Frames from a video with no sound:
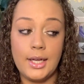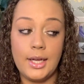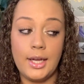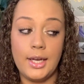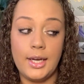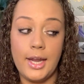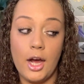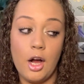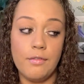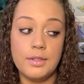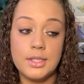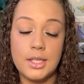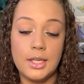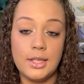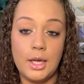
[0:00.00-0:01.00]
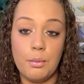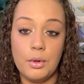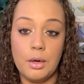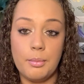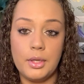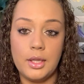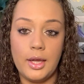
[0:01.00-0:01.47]
and now all of a sudden they want
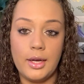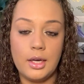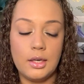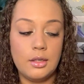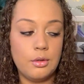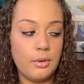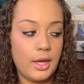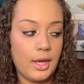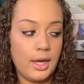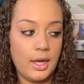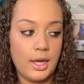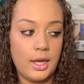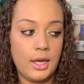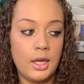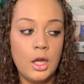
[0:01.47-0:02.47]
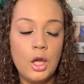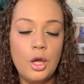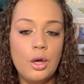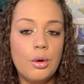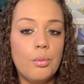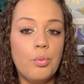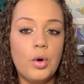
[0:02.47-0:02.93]
to be like, oh, hey,
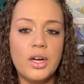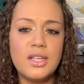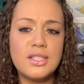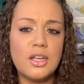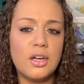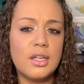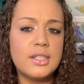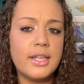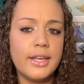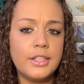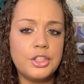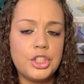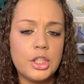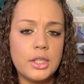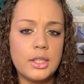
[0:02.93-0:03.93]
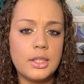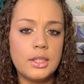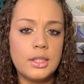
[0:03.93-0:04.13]
what is their intention?